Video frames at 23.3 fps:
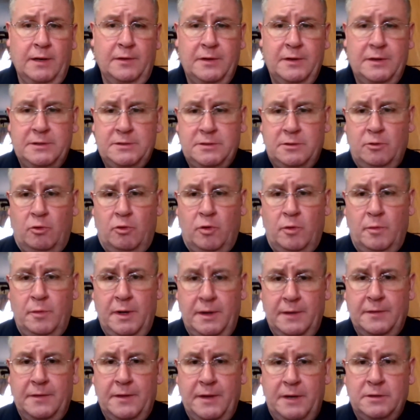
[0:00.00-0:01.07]
This storm
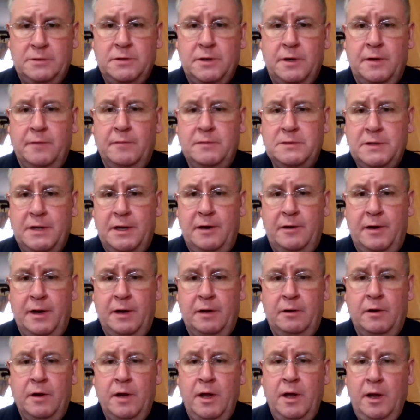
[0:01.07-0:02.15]
hit their service
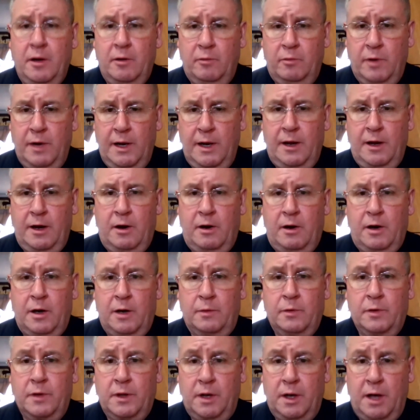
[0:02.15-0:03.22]
area really hard
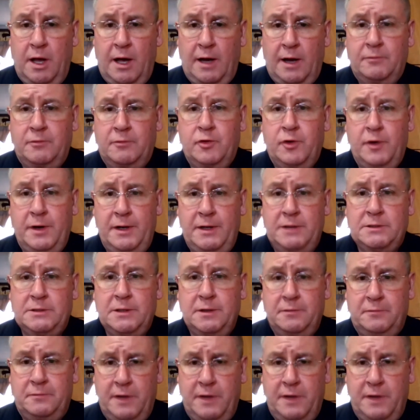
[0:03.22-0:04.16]
with a lot of trees that